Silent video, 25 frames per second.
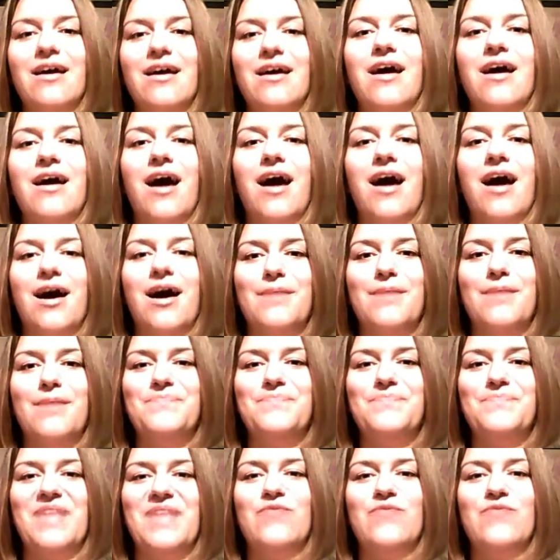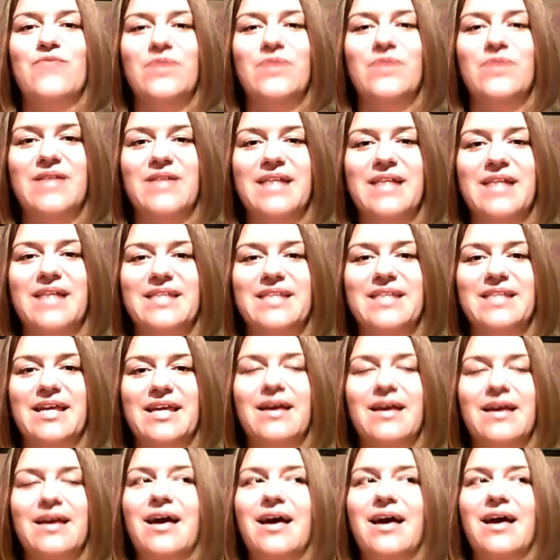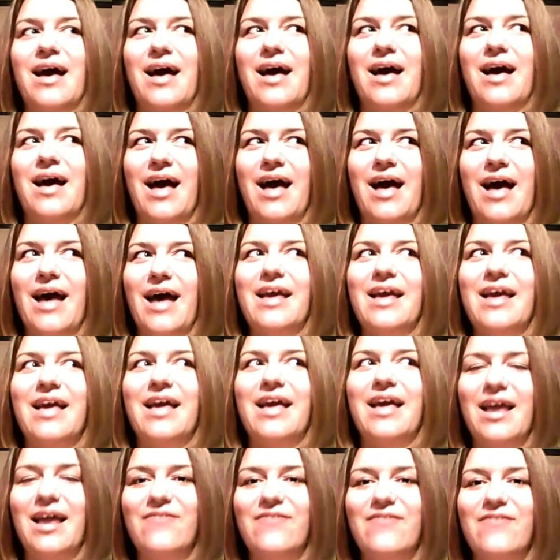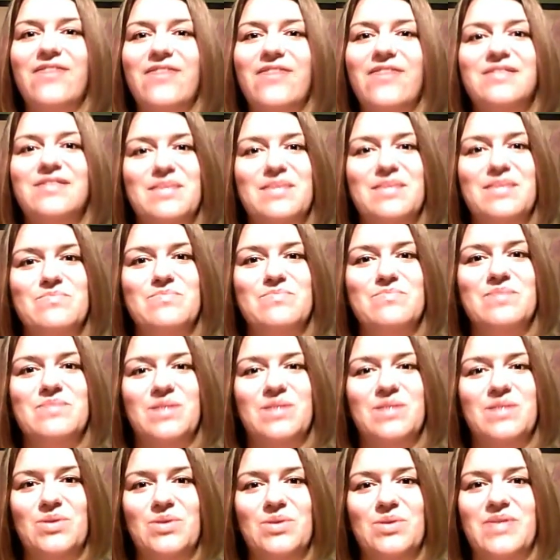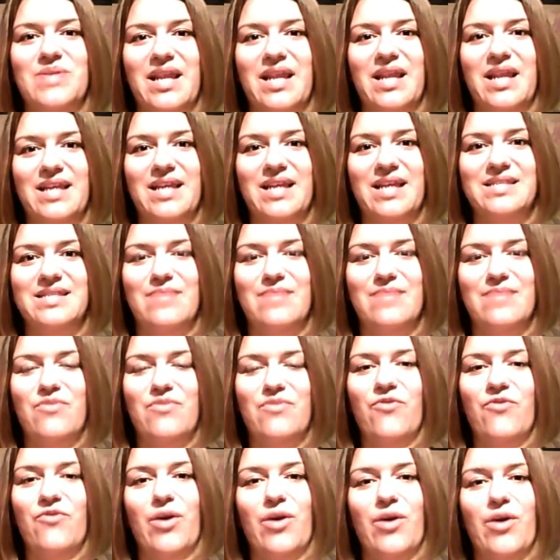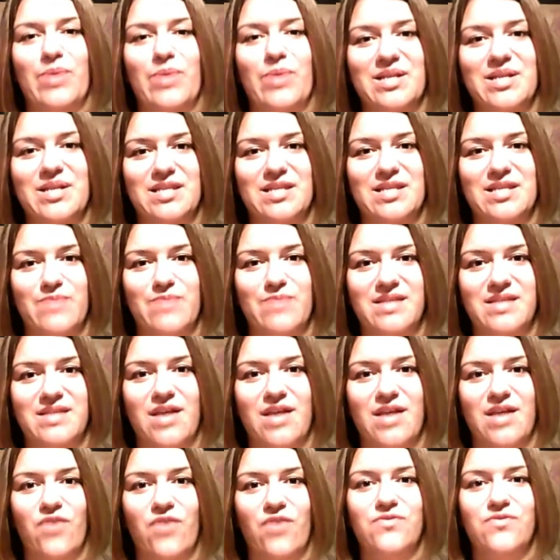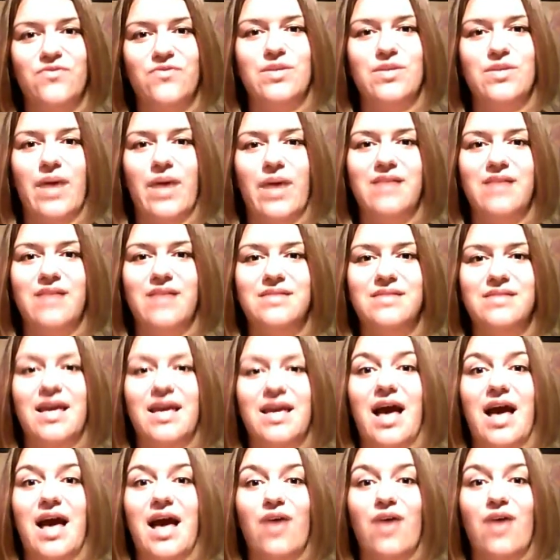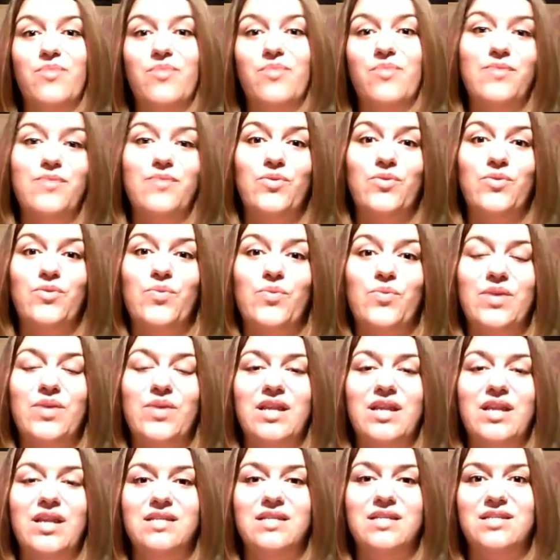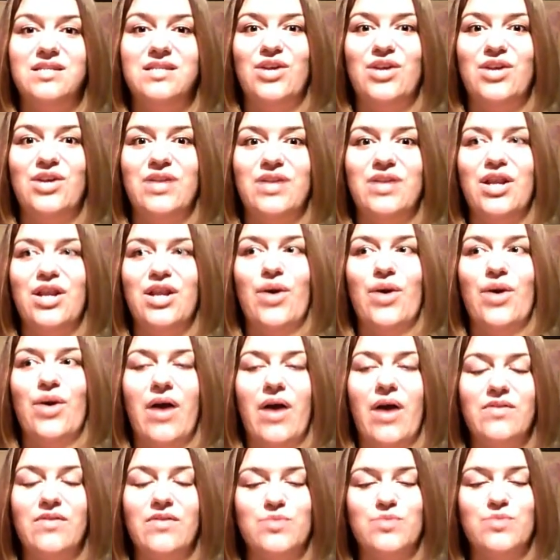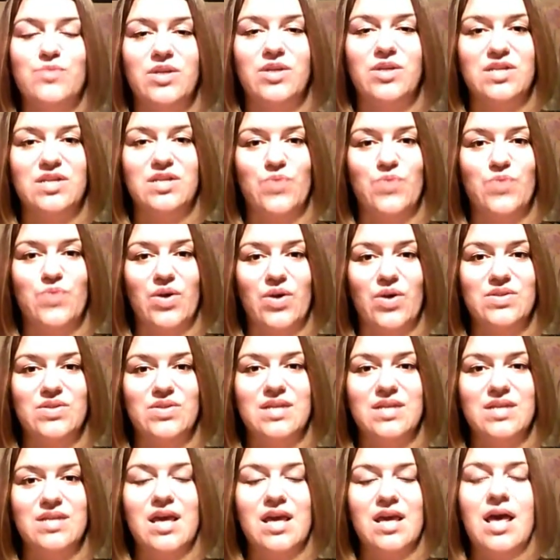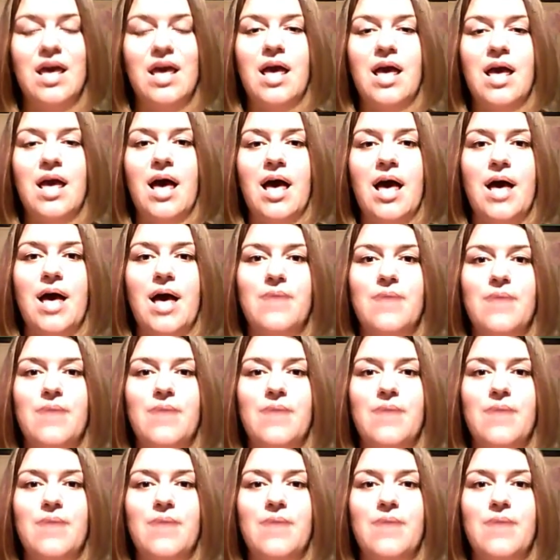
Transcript: and realizing I kind of had the same misunderstandings before I went into this myself. So I could see how people wouldn't necessarily know how this process works. I